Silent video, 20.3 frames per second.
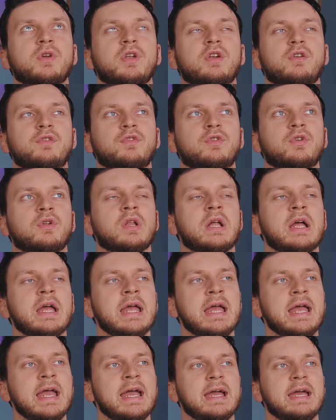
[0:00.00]
beautiful.
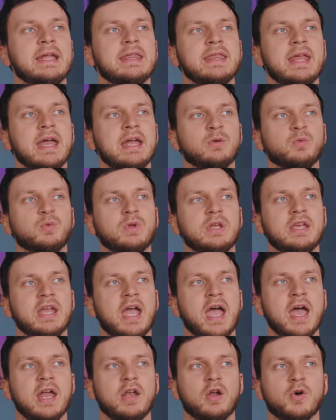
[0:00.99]
And then we
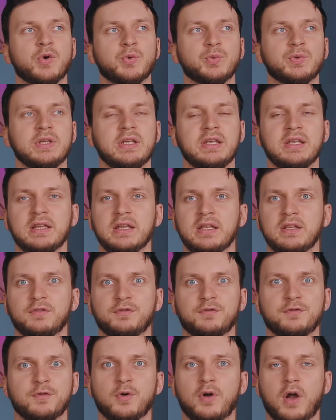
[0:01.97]
got only like
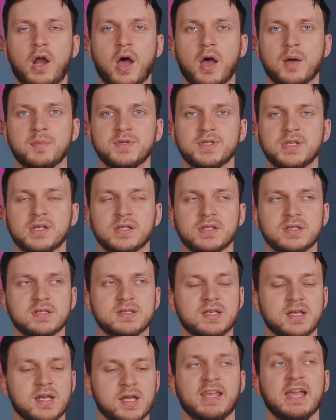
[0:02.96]
4
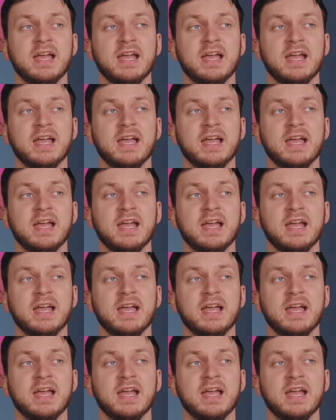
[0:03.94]
options.